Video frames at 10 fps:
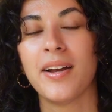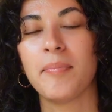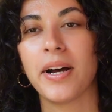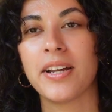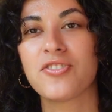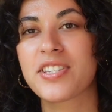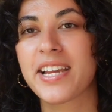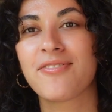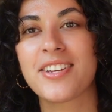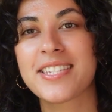But it's just
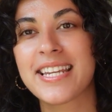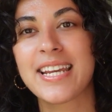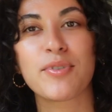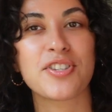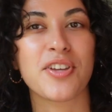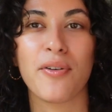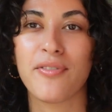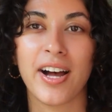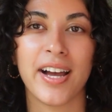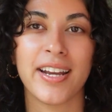like visiting was so
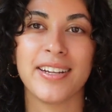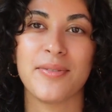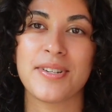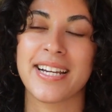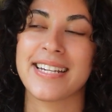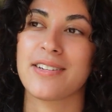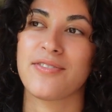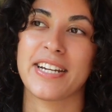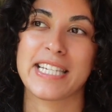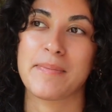fun. It was like a
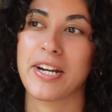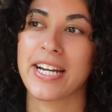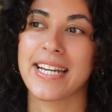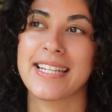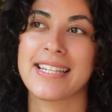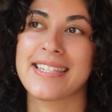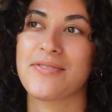different experience.